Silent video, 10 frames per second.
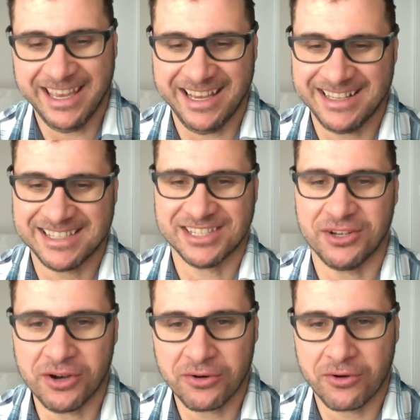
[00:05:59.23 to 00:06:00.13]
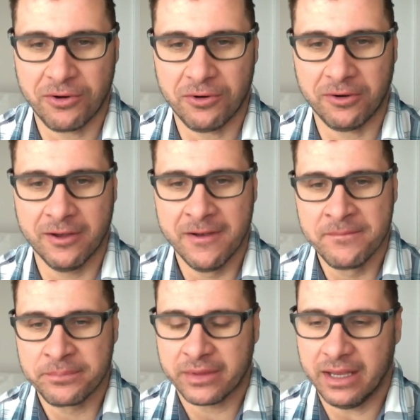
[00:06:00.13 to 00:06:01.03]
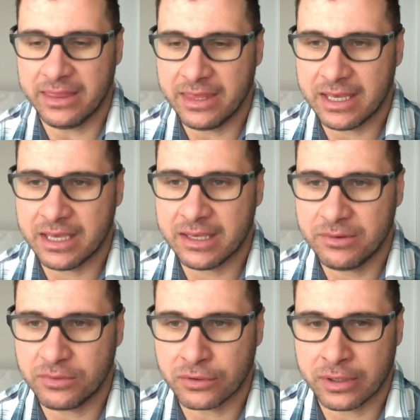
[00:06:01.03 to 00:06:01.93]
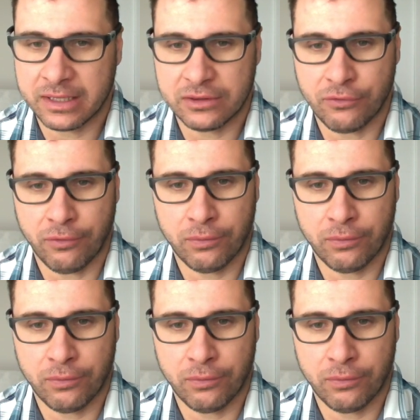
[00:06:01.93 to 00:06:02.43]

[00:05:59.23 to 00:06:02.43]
it's so cool. I think we're at the